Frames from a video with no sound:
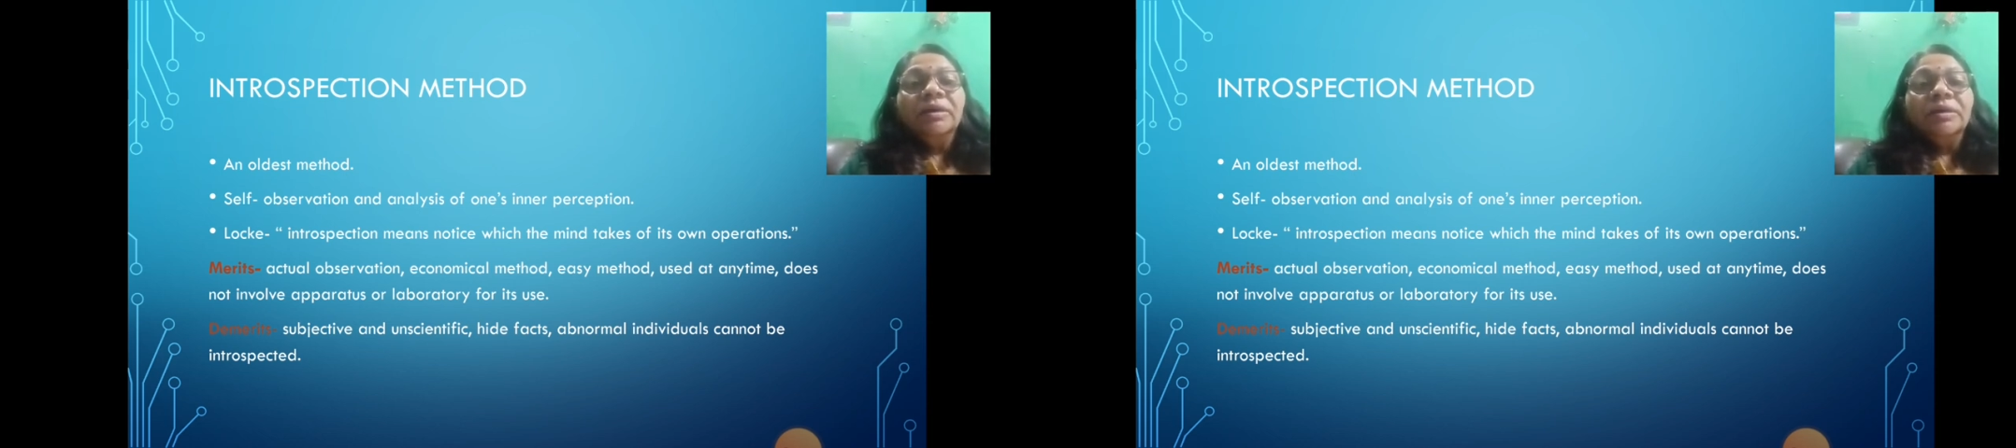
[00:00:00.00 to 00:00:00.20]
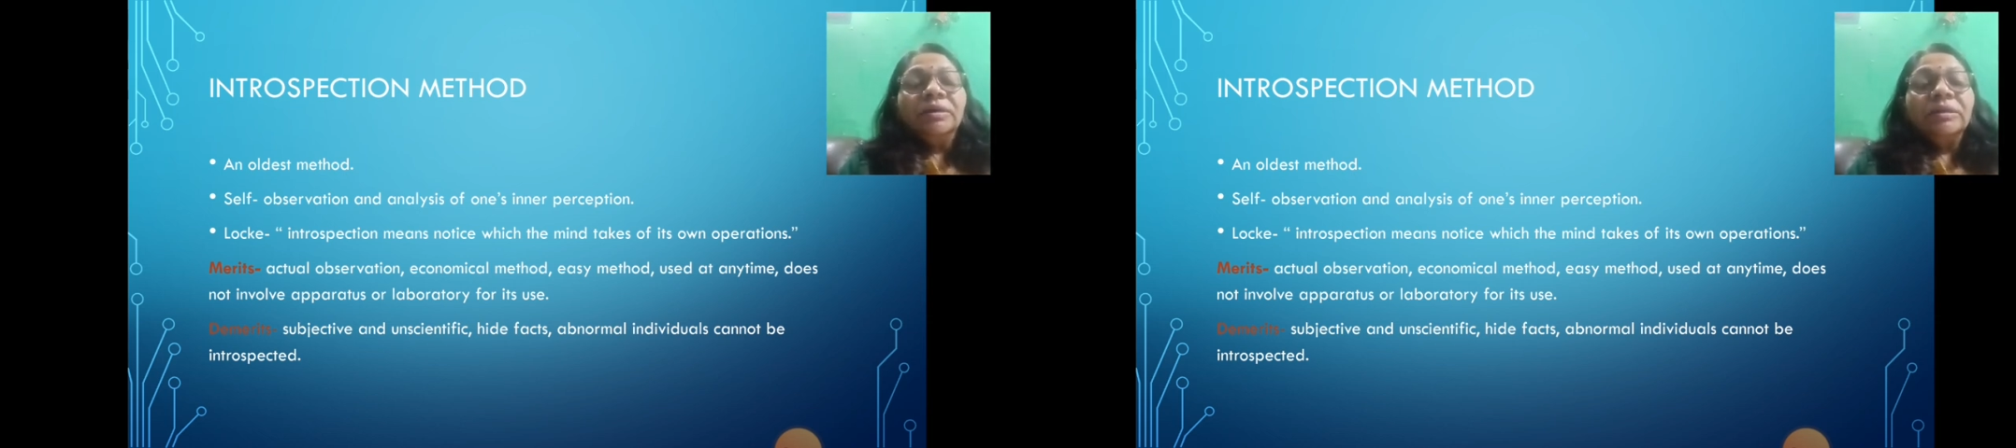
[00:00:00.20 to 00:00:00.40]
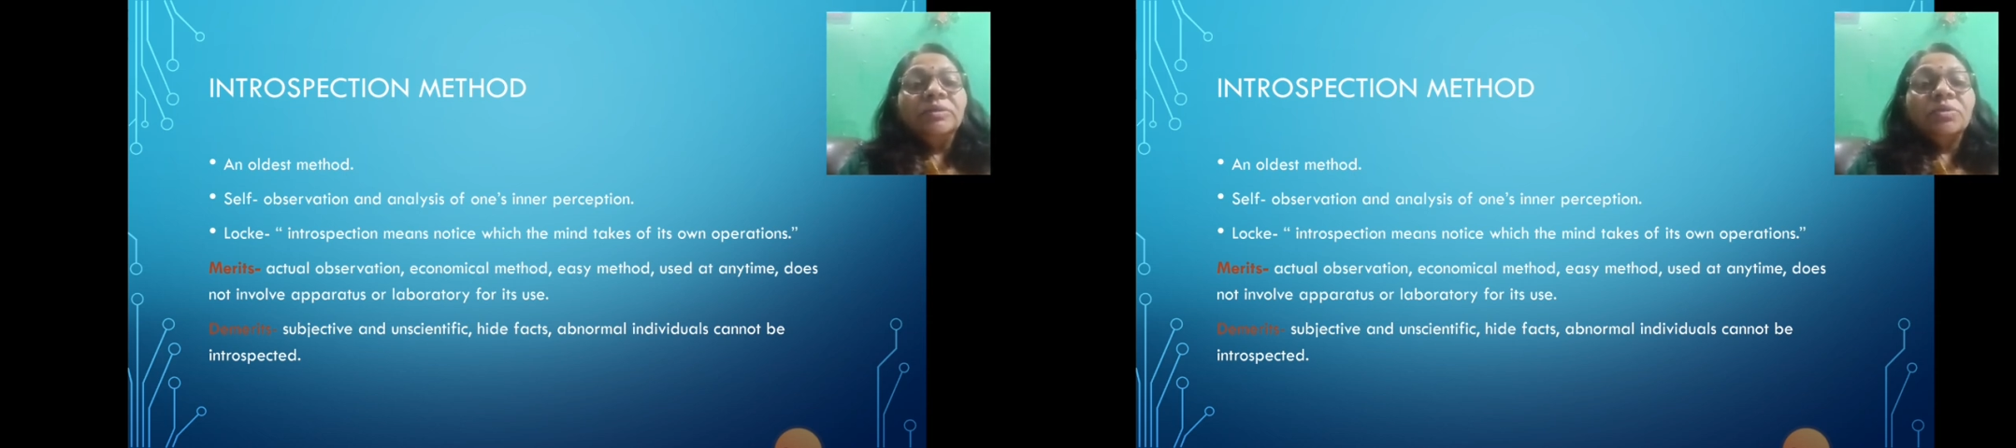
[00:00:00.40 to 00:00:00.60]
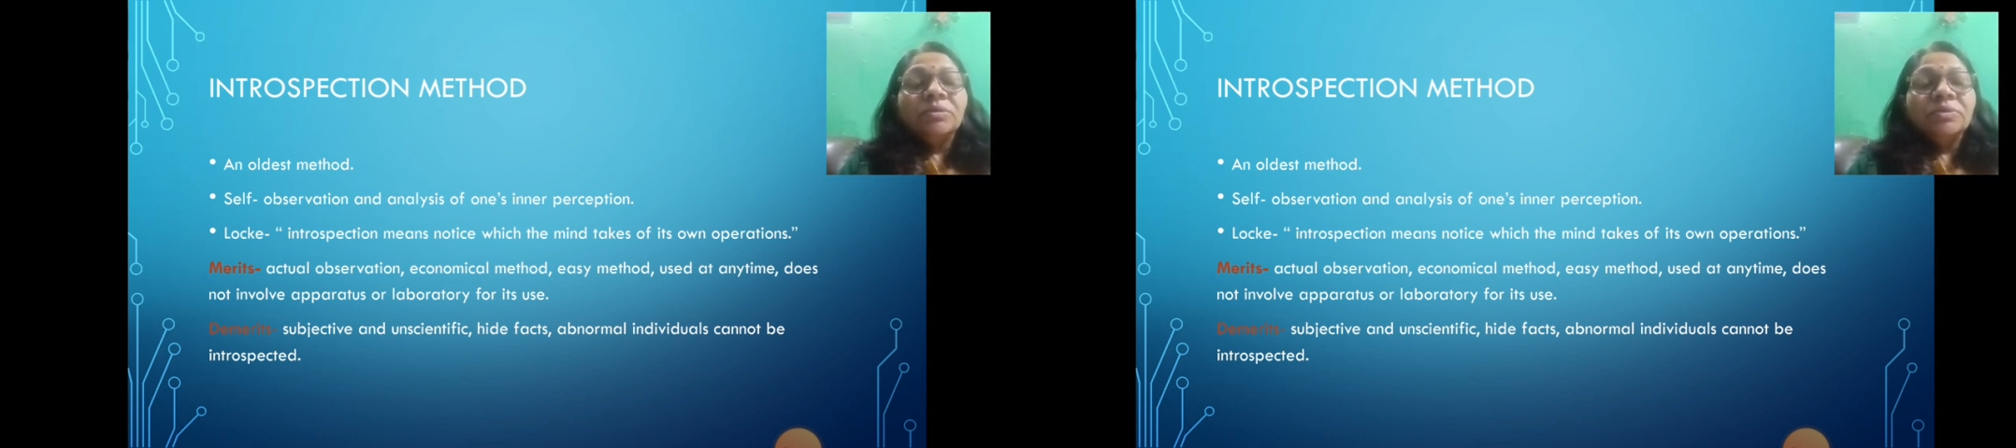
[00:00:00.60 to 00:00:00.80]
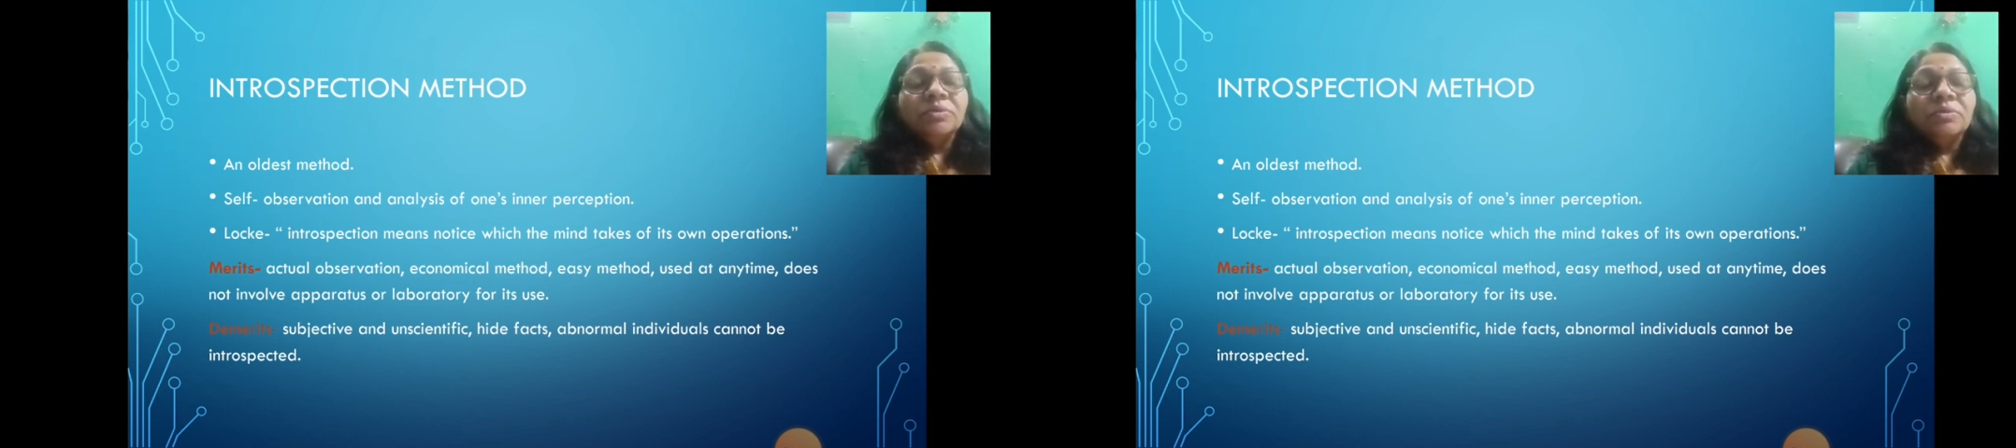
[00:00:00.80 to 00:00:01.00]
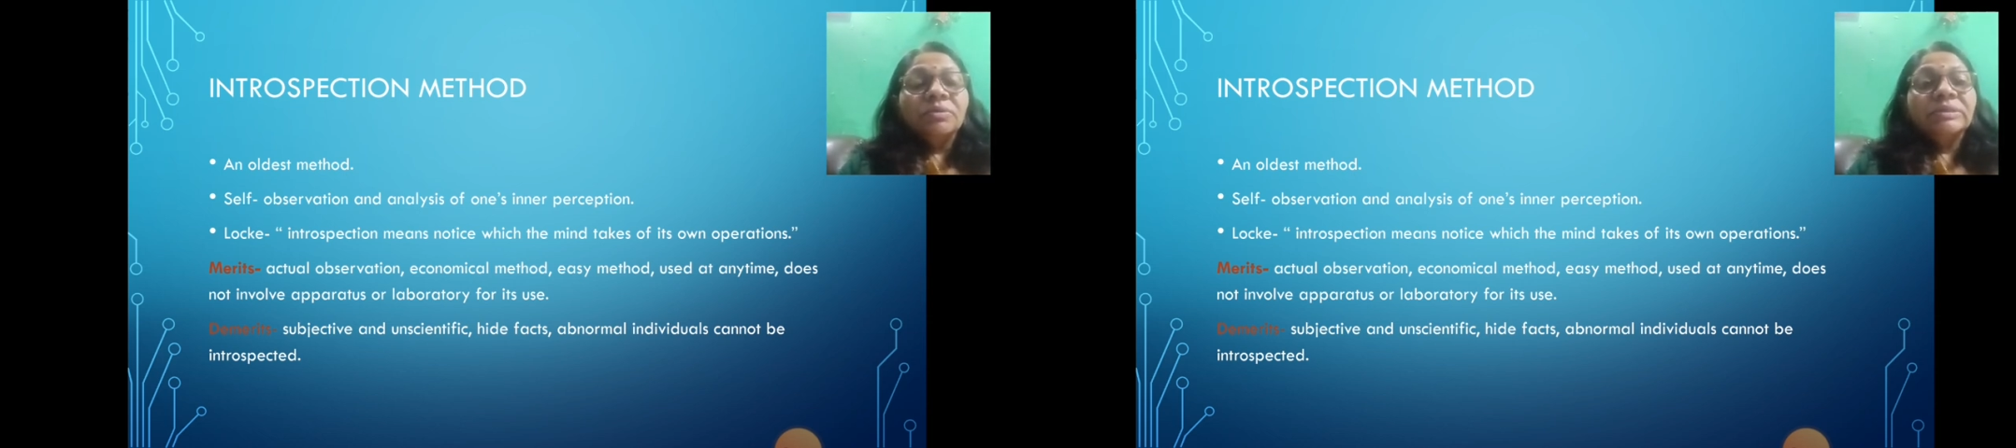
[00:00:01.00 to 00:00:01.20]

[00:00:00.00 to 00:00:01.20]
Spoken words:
It is also called